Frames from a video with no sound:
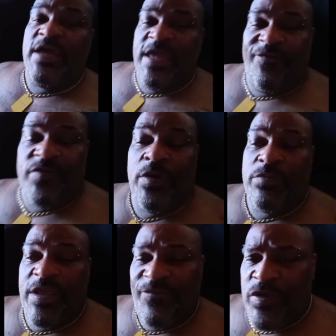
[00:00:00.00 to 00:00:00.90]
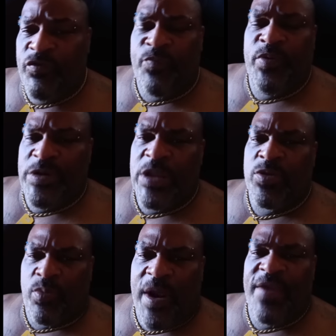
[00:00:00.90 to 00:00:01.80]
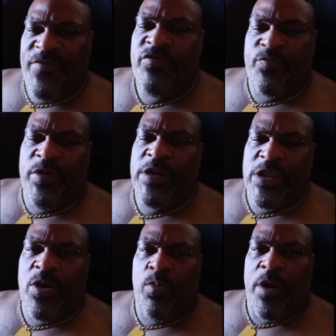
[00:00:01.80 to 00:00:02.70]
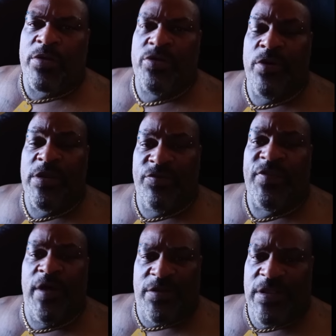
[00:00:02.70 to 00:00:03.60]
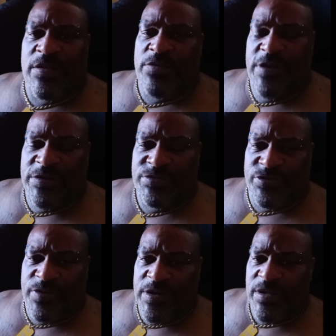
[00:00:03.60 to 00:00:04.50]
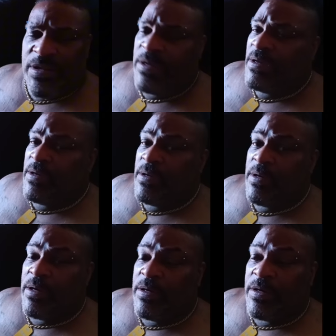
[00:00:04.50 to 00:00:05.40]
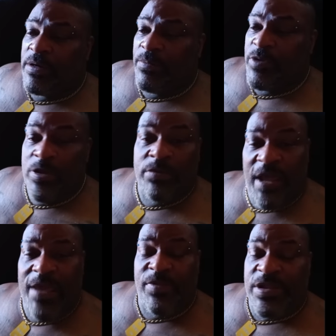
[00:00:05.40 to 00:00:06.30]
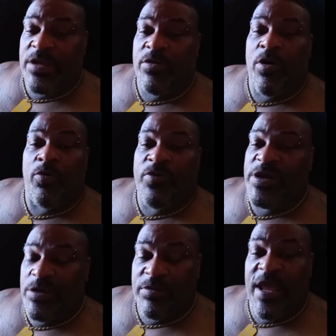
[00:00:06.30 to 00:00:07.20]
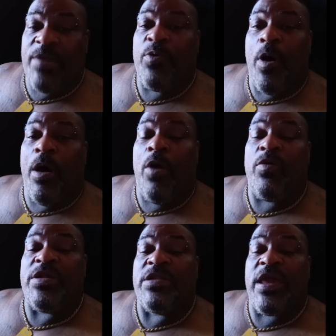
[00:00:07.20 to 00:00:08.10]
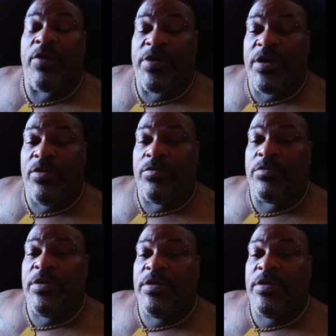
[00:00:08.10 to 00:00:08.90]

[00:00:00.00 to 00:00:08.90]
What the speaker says: If you was putting in your work, doing your thug thizzle in them streets, your name's still going to ring. Your name will always carry on.